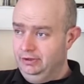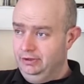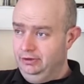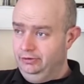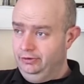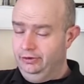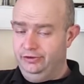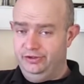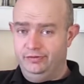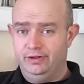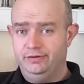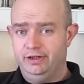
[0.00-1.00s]
done is
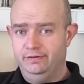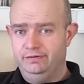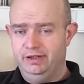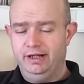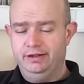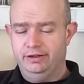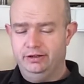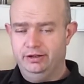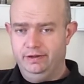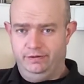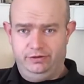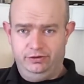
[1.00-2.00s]
I've taken a kind
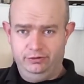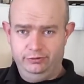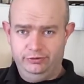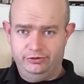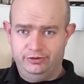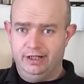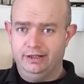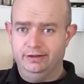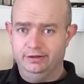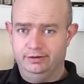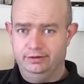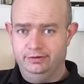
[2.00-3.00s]
of a
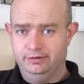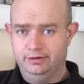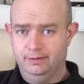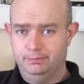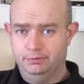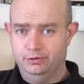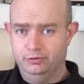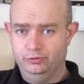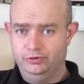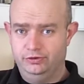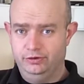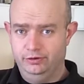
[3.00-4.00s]
two-stranded
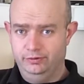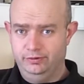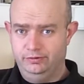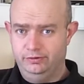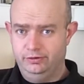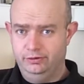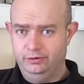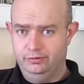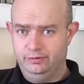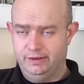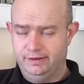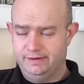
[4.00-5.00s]
approach to
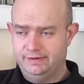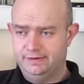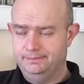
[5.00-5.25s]
this.